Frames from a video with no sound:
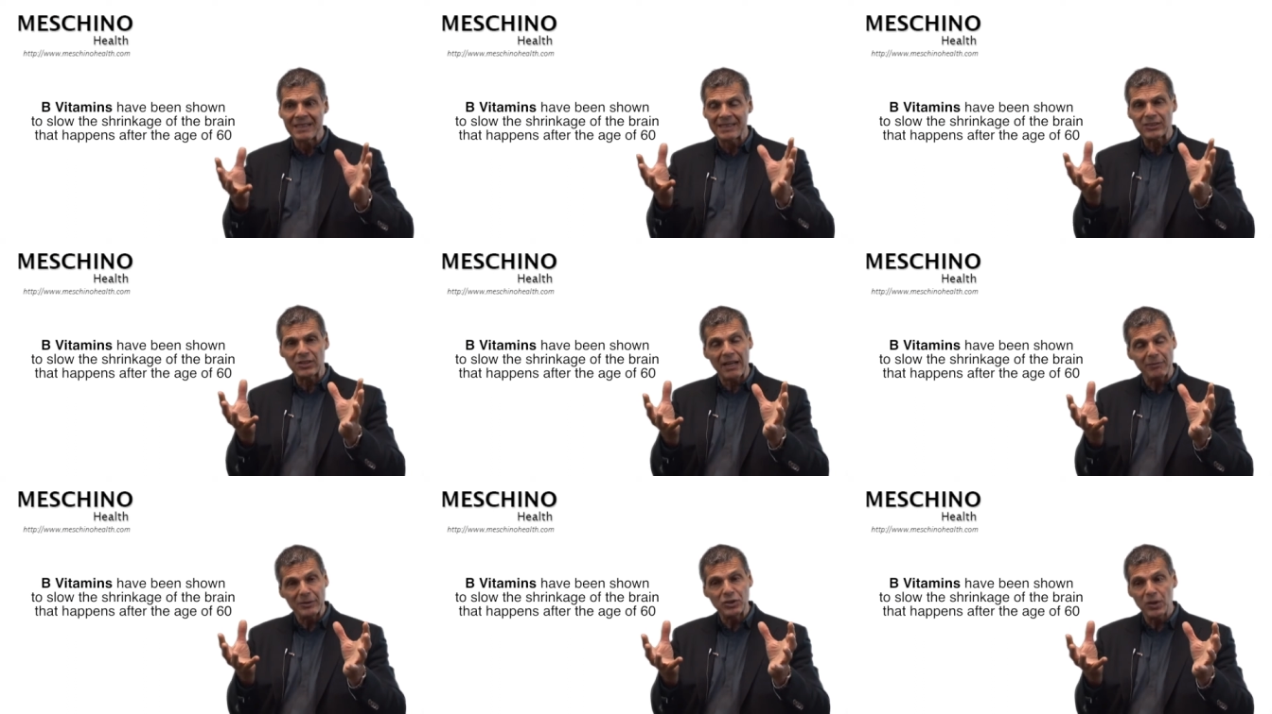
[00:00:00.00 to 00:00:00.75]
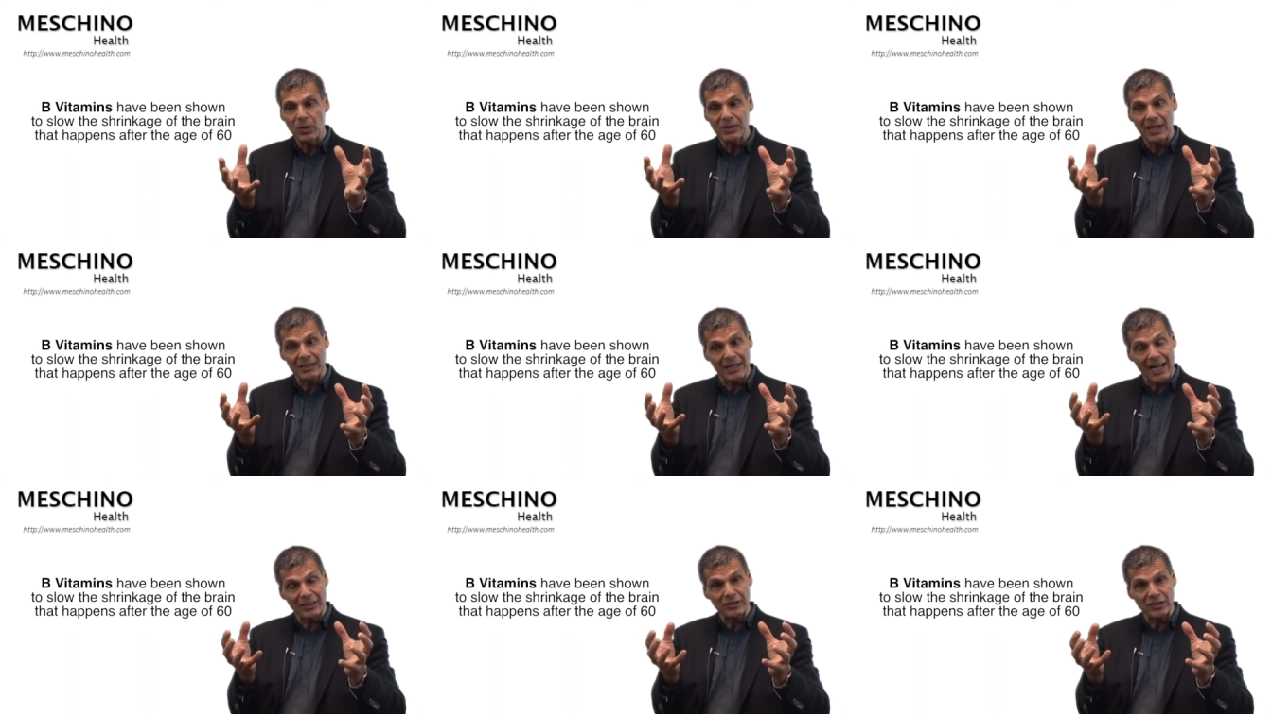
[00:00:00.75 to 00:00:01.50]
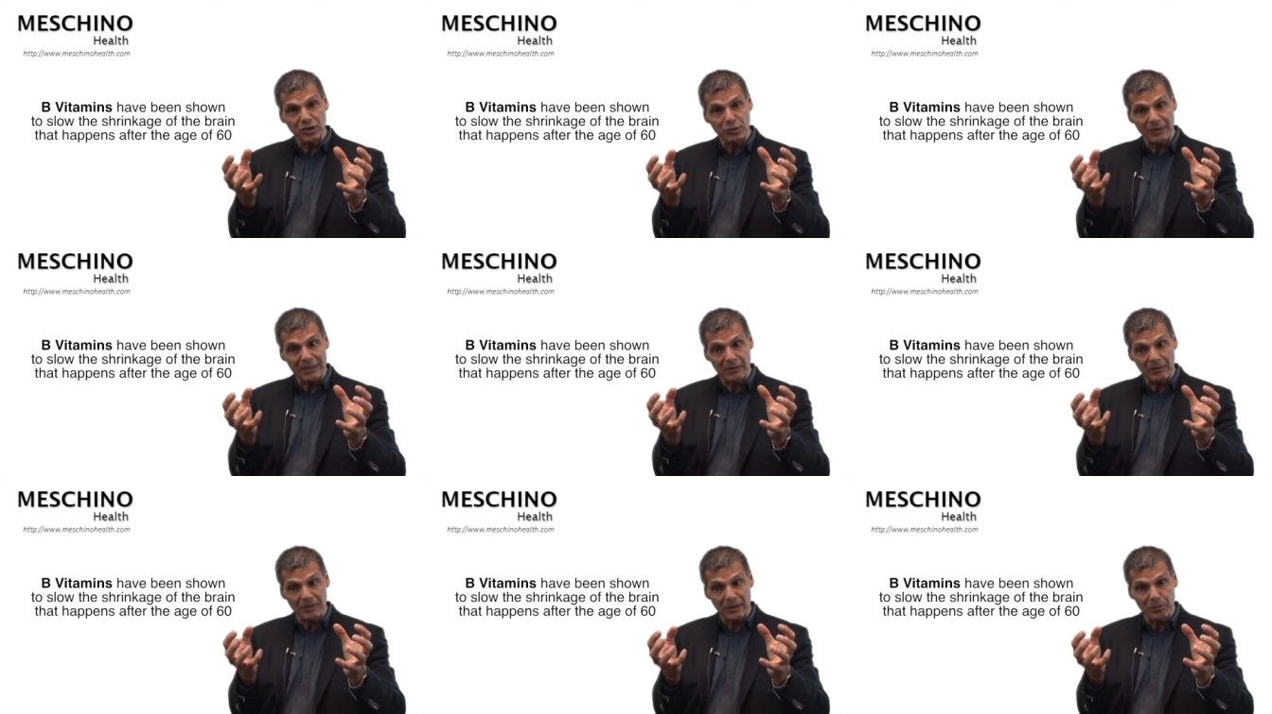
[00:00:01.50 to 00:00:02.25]
that have been shown to actually shrink
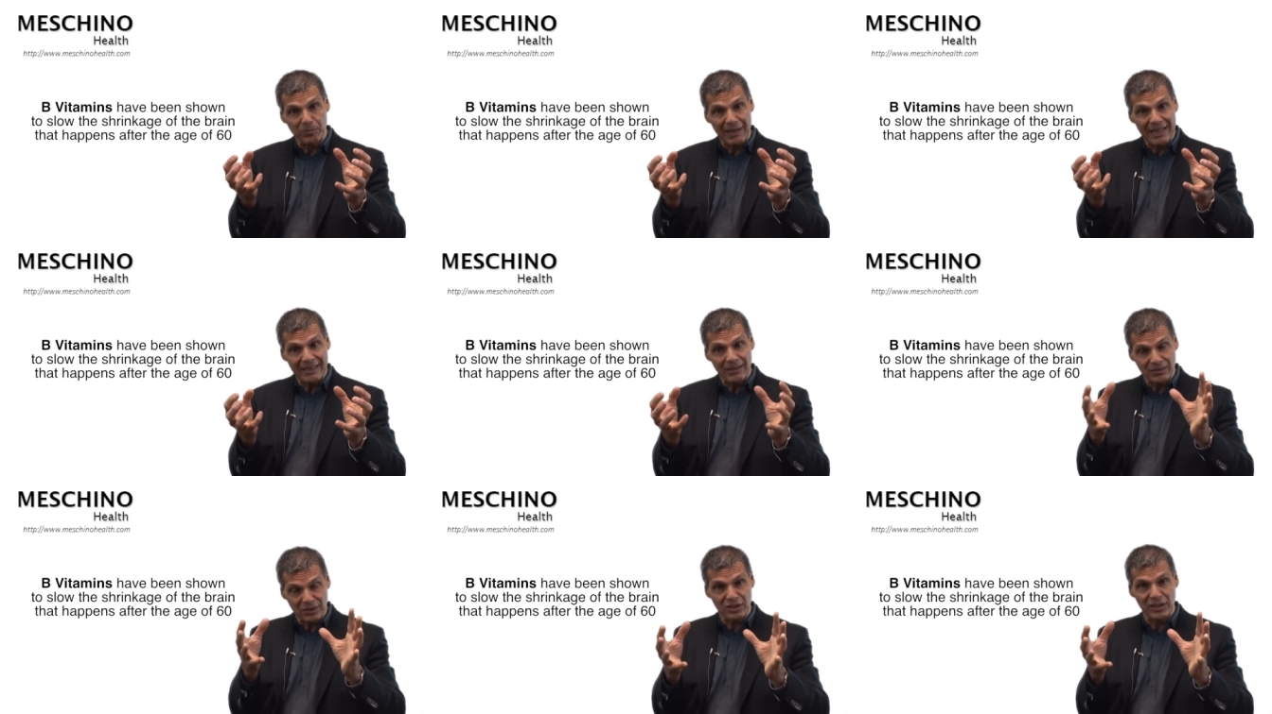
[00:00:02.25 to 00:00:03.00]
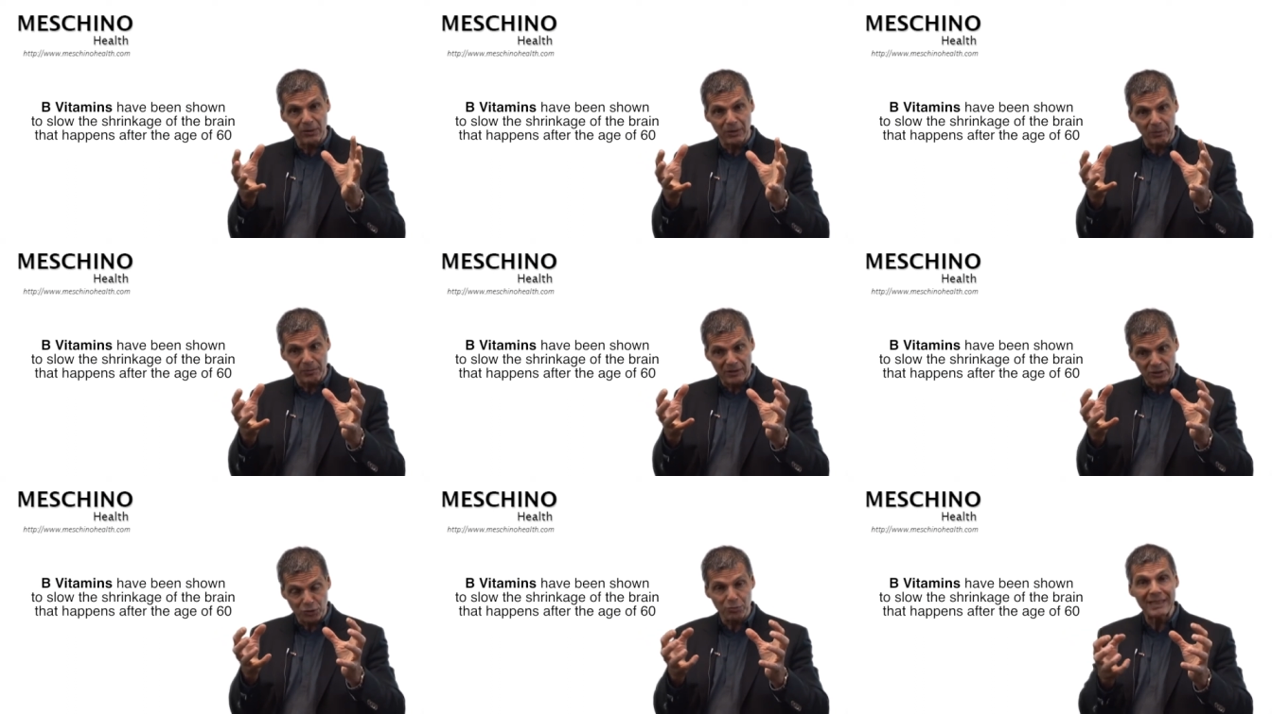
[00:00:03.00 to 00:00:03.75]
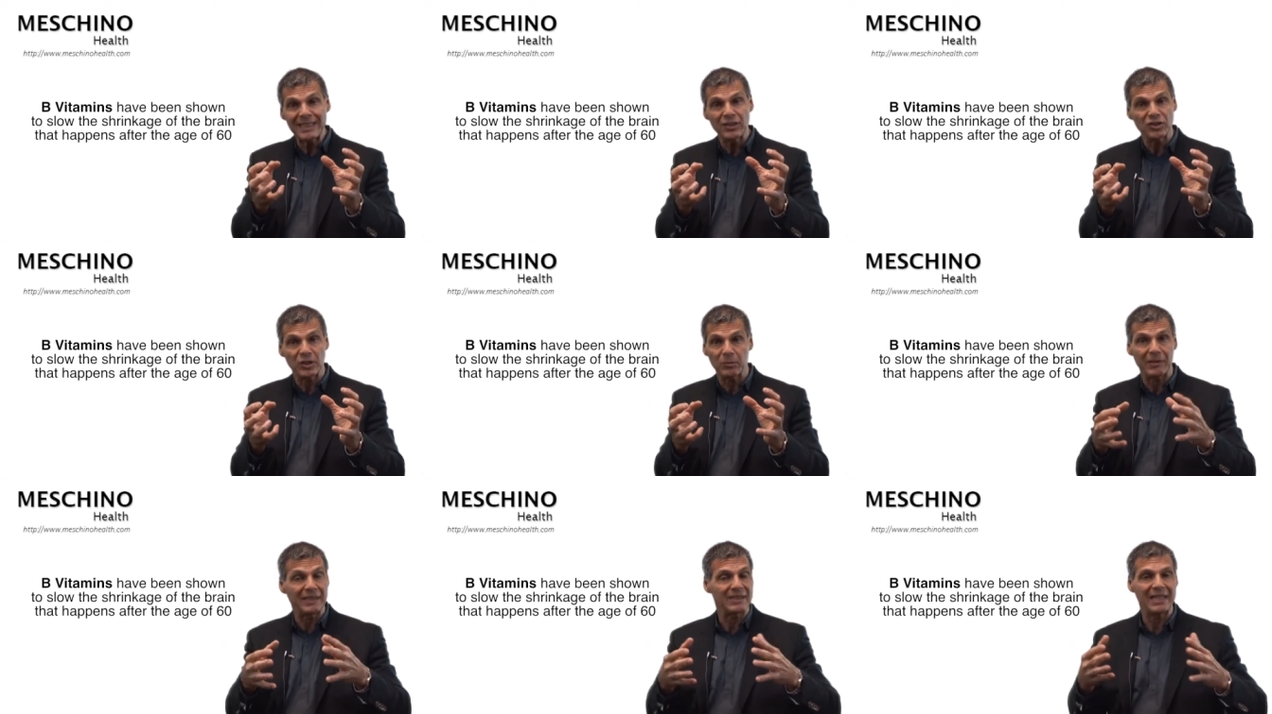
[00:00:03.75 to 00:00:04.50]
the brain, or to slow the, the shrinkage of the
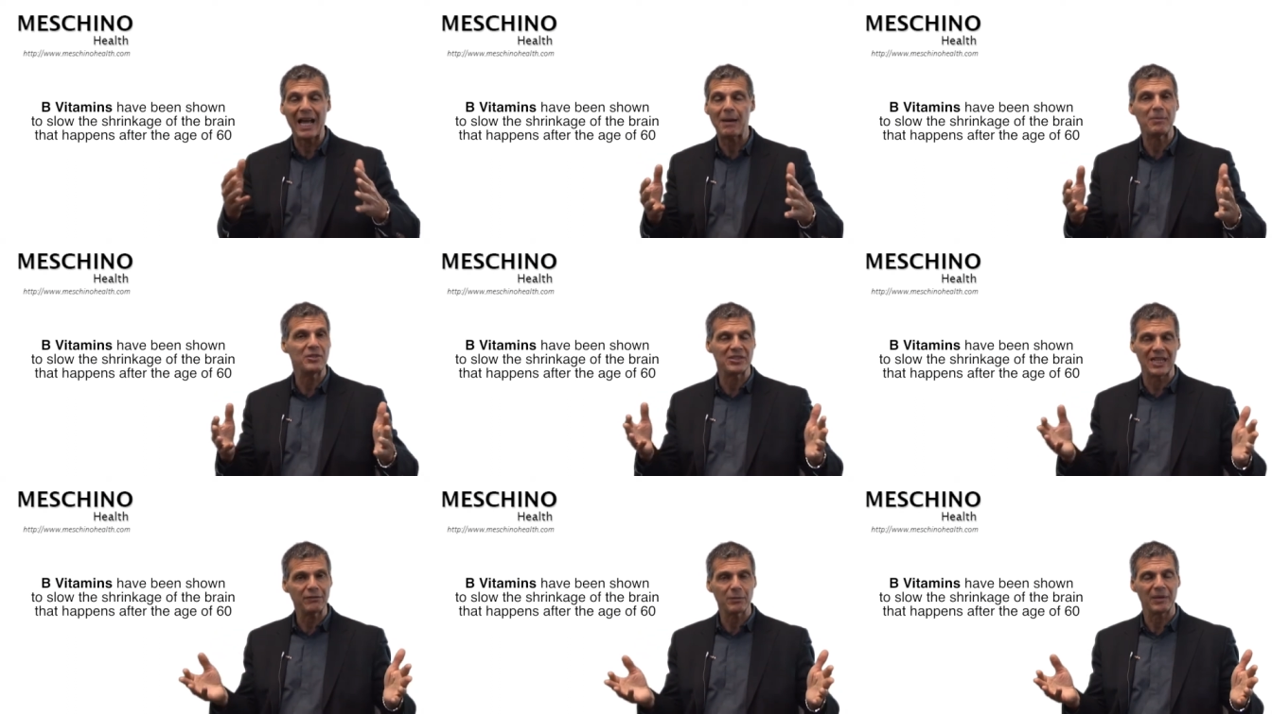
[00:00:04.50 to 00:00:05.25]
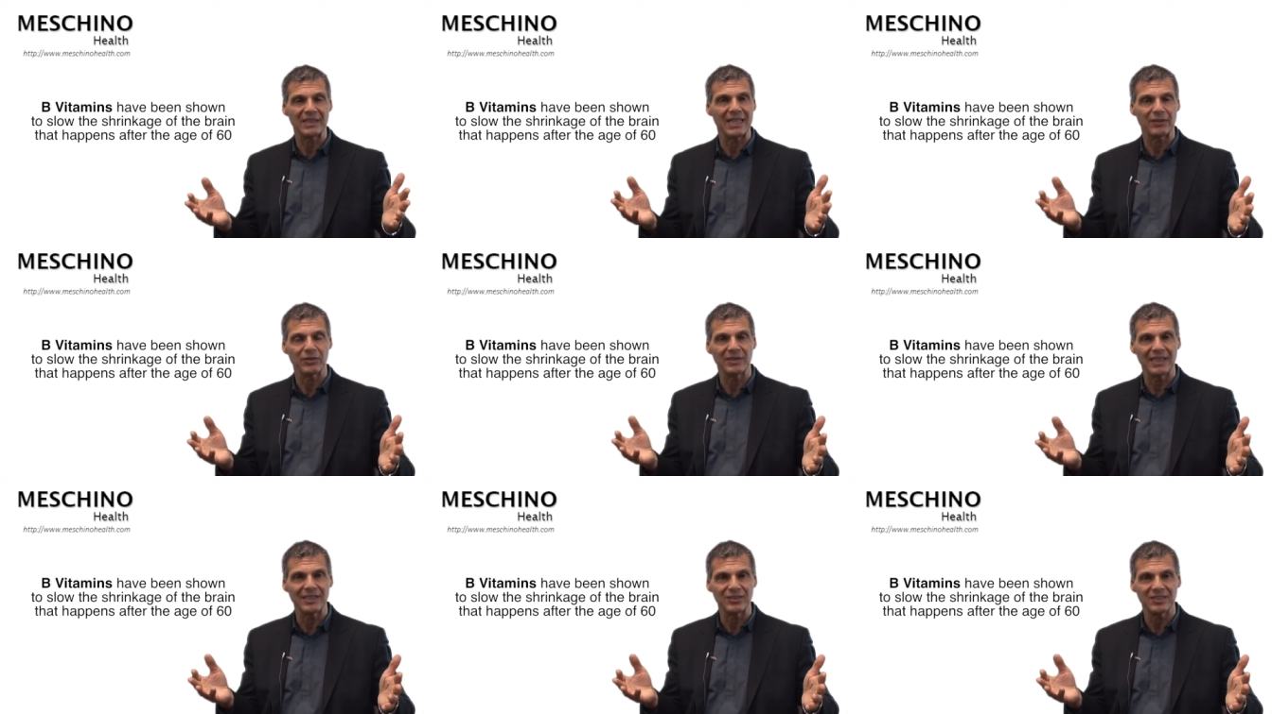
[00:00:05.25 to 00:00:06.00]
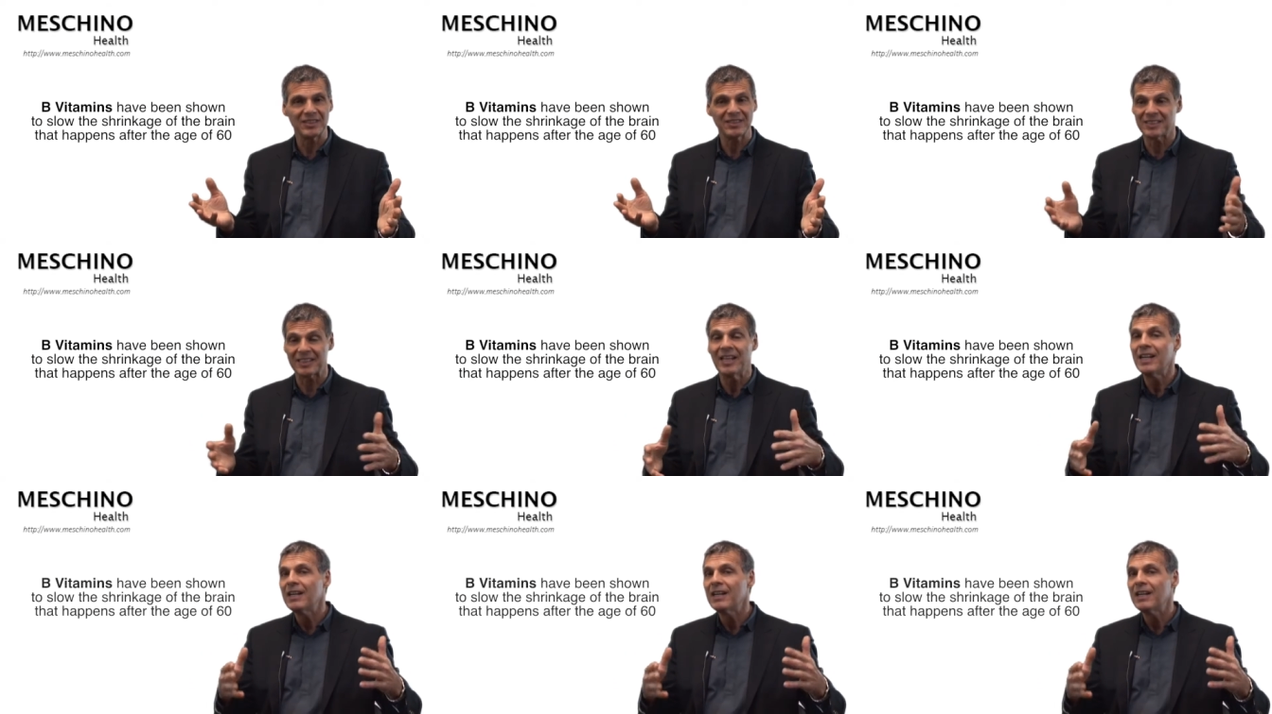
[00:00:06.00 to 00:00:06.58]
brain that happens in everybody after the age of sixty.